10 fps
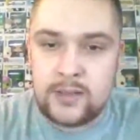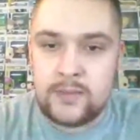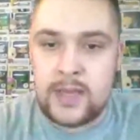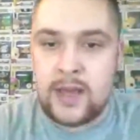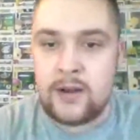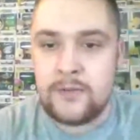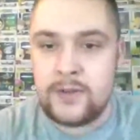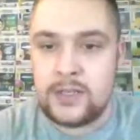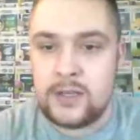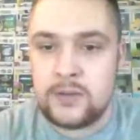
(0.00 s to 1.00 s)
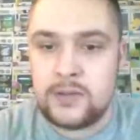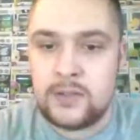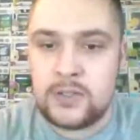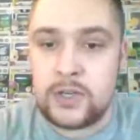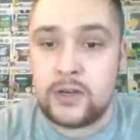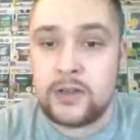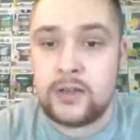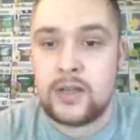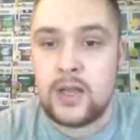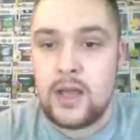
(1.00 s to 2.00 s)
get our video started.